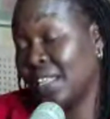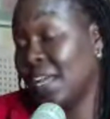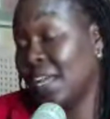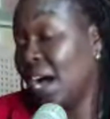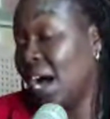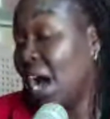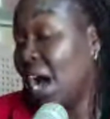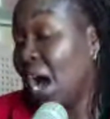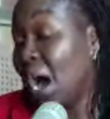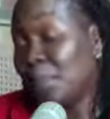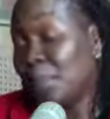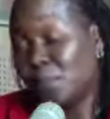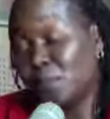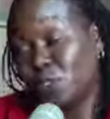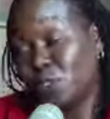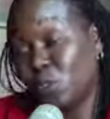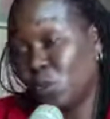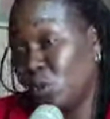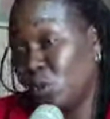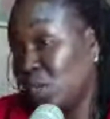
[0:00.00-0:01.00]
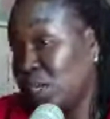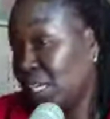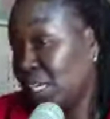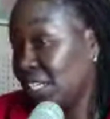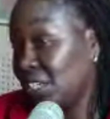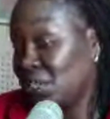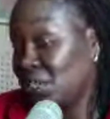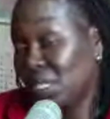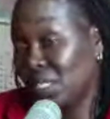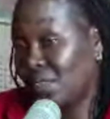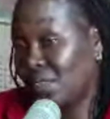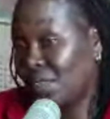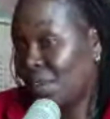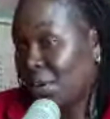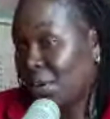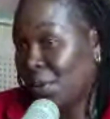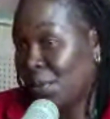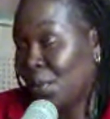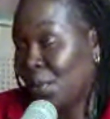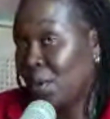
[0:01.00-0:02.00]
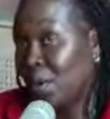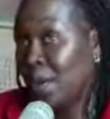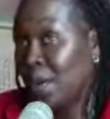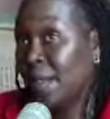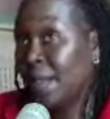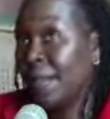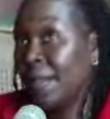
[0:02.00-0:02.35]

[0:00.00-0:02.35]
they're absolutely transferable